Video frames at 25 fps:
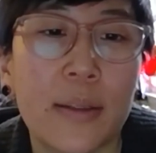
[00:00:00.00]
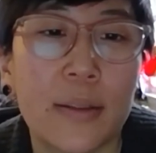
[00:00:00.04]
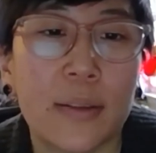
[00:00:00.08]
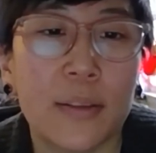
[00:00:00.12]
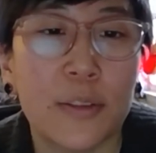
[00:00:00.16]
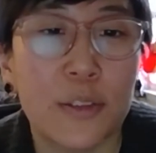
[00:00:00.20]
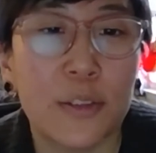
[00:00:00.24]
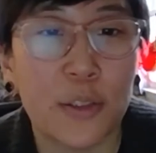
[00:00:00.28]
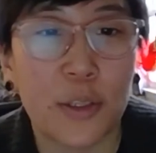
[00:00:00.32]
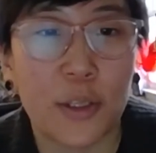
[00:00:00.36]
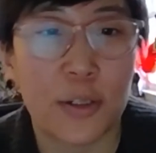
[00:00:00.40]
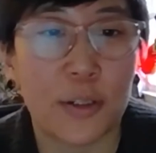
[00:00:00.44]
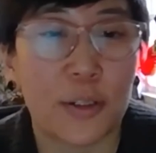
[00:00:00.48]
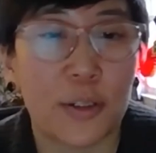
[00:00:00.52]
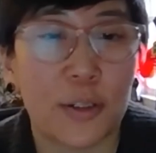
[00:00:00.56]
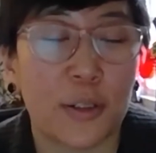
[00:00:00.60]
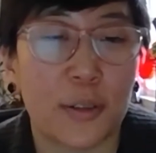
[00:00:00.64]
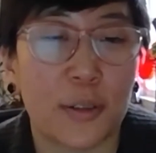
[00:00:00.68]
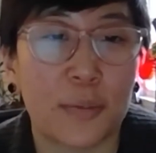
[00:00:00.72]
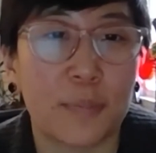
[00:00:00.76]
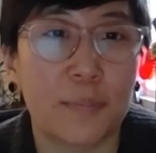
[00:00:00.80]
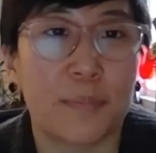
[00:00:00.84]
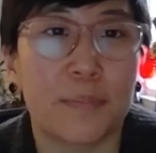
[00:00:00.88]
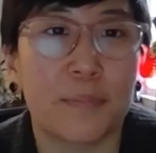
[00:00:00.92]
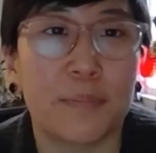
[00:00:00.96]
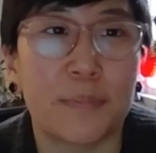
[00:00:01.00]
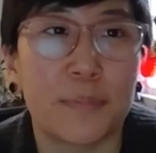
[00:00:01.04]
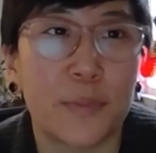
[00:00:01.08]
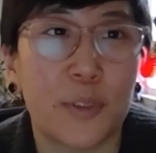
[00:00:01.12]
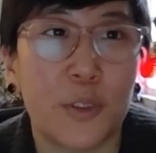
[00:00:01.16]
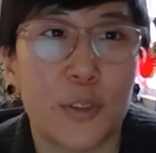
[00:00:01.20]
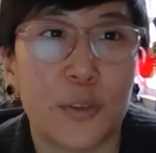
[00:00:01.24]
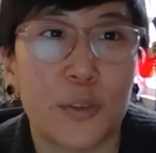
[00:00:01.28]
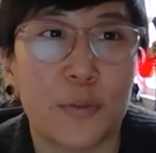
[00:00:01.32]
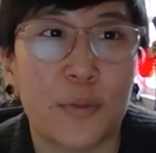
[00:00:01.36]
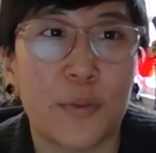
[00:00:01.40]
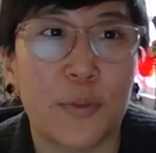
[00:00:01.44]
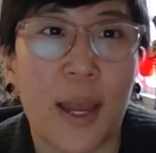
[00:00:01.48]
into their
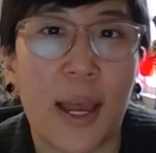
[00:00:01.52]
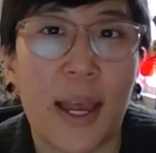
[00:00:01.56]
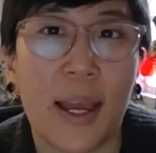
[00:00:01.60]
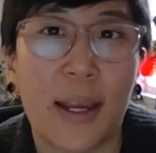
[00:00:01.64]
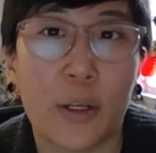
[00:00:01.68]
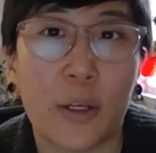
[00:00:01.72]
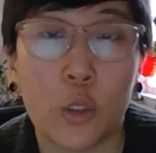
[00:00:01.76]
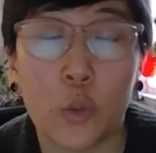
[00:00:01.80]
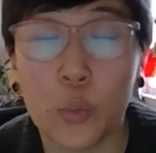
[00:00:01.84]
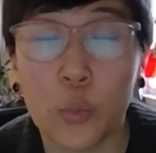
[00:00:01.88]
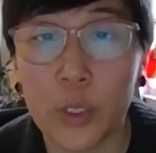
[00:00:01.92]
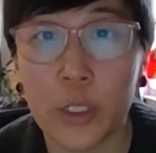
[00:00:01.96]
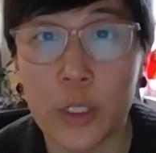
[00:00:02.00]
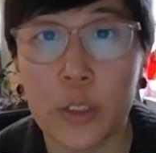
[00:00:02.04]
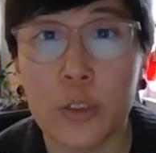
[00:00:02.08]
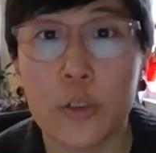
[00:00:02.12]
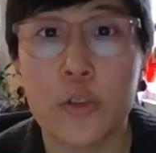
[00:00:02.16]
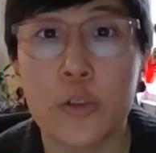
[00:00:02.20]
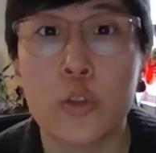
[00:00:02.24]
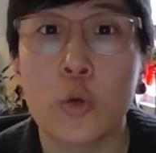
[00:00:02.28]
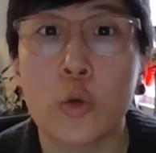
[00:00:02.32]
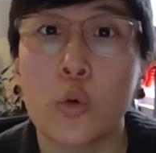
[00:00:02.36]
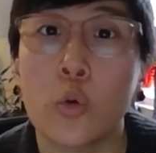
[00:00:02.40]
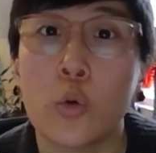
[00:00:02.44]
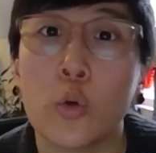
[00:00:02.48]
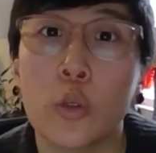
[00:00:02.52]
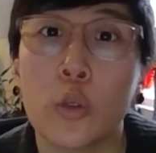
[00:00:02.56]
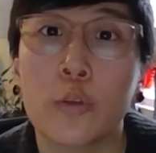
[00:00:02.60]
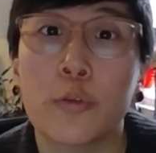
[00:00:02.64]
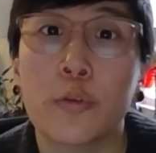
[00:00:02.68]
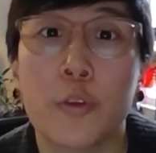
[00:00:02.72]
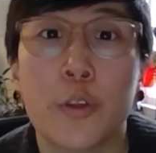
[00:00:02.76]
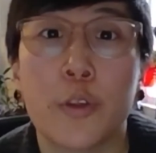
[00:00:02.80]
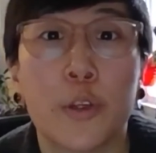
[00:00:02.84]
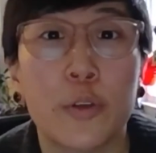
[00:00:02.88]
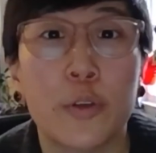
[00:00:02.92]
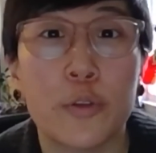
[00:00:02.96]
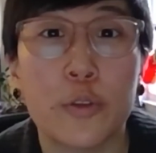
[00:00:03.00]
sort of uh, careers or
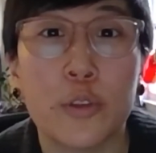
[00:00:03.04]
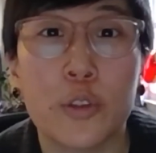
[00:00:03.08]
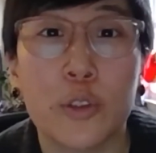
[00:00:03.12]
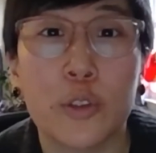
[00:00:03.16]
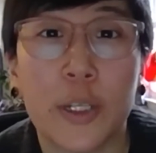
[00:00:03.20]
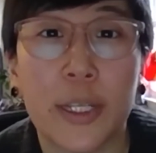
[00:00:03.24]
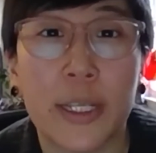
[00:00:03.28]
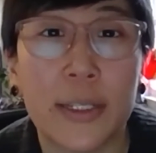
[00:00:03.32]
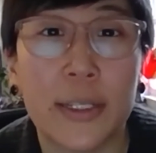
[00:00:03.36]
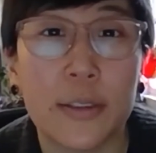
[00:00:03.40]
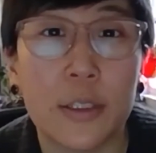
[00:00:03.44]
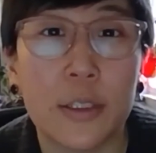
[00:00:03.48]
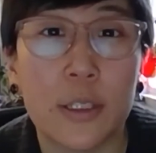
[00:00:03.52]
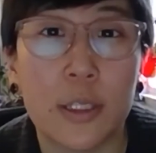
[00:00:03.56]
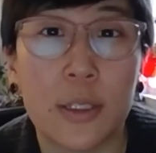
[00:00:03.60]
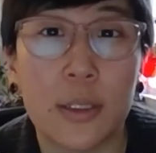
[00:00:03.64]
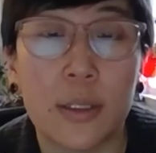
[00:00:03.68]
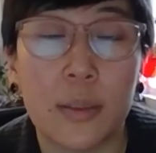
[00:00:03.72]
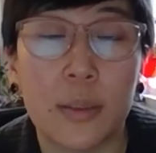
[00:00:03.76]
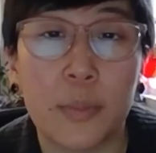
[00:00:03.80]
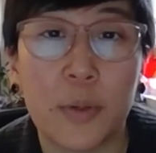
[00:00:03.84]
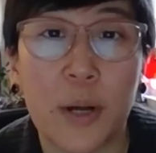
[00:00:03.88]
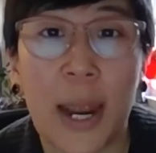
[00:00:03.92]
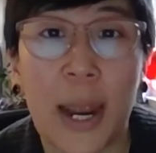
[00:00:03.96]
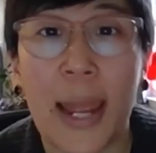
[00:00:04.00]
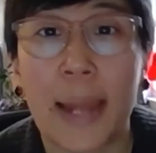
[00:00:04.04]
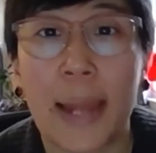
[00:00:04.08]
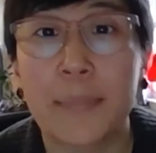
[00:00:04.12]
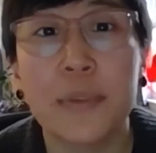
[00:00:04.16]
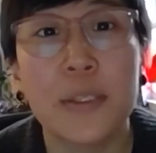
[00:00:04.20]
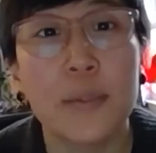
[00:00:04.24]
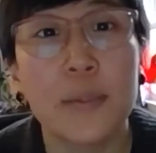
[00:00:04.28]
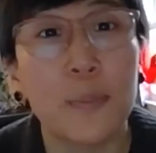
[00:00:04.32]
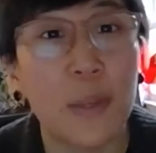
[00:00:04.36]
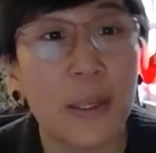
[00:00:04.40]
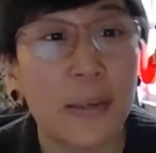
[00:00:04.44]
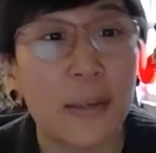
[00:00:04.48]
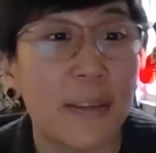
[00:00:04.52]
for those looking to
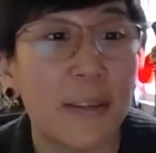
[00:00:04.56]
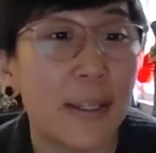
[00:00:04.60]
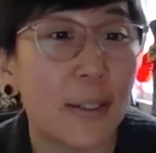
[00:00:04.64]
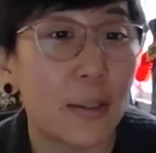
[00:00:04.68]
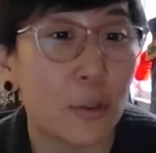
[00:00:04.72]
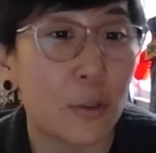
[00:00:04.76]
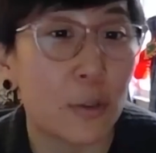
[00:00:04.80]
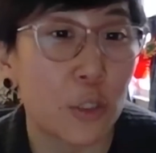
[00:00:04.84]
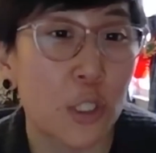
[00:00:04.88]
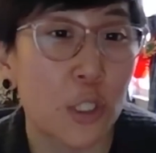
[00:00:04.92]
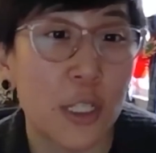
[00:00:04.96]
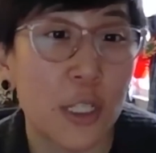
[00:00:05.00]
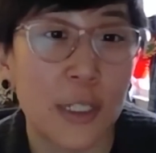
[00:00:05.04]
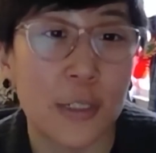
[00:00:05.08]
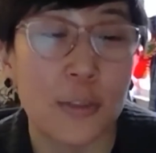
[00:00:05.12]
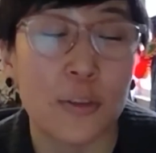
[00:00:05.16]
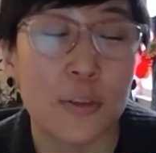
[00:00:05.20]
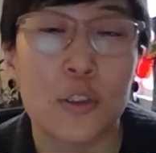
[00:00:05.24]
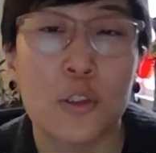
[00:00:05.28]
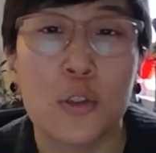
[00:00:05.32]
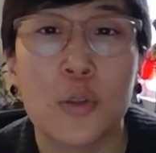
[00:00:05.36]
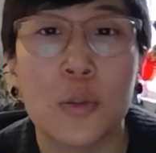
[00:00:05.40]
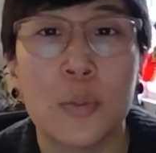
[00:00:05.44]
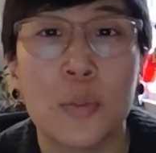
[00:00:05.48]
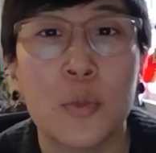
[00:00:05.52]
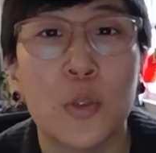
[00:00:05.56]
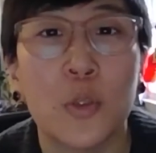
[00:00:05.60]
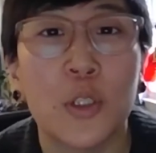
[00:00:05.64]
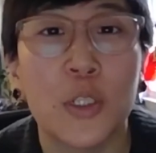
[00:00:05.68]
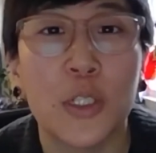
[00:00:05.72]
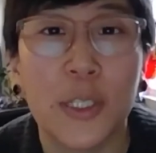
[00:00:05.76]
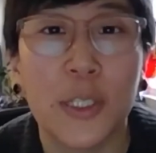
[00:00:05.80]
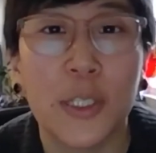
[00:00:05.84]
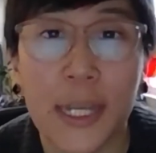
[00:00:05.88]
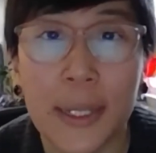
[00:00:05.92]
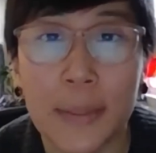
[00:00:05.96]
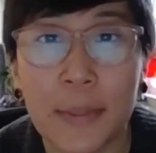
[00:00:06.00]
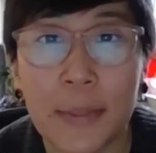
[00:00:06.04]
perhaps pivot or change to a more
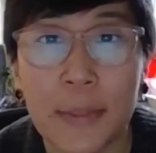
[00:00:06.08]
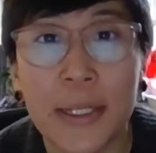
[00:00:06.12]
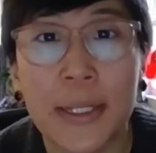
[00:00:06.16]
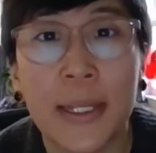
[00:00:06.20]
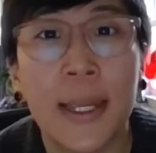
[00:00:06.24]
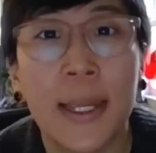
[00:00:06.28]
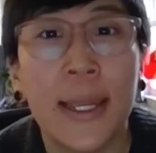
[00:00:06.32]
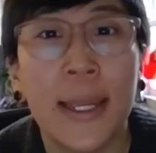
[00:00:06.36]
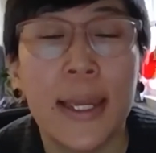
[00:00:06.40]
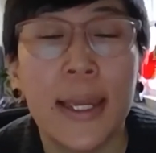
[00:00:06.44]
climate